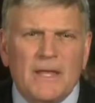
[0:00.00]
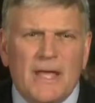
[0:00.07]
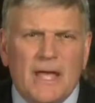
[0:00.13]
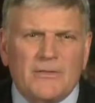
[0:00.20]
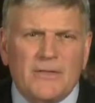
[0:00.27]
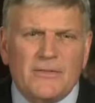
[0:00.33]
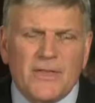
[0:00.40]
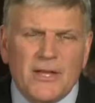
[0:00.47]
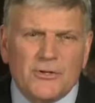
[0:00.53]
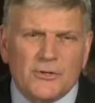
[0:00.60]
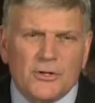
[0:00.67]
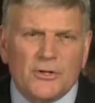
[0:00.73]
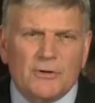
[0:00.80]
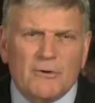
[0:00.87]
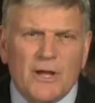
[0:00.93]
and then they
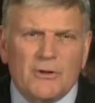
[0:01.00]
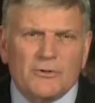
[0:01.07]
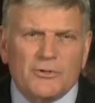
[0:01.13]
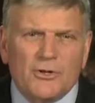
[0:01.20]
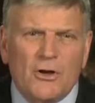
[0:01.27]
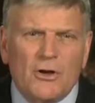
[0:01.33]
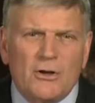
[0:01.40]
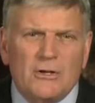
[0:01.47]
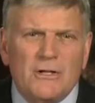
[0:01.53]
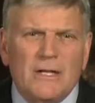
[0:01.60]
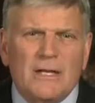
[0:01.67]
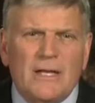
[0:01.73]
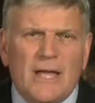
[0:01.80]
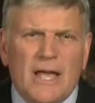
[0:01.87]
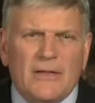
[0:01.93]
turn around, Sean,
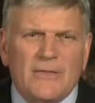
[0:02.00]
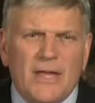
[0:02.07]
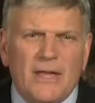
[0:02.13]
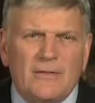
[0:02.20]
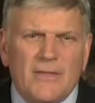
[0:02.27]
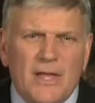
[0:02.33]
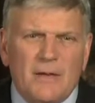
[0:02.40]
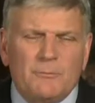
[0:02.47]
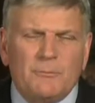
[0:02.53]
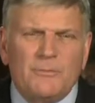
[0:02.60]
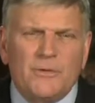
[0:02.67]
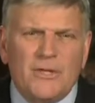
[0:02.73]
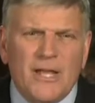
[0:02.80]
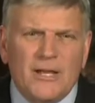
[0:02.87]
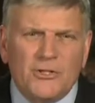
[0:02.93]
and they
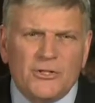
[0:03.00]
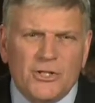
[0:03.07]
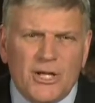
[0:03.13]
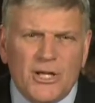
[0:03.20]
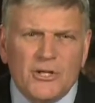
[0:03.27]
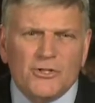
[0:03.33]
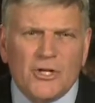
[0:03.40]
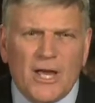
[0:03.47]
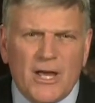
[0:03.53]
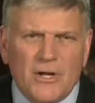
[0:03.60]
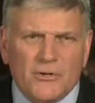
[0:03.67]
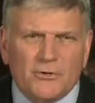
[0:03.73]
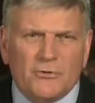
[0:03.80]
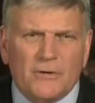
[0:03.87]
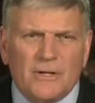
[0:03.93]
teach
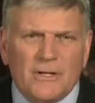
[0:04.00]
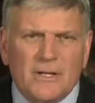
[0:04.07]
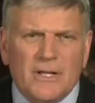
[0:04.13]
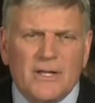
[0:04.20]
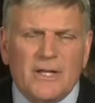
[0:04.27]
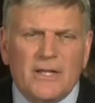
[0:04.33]
hatred.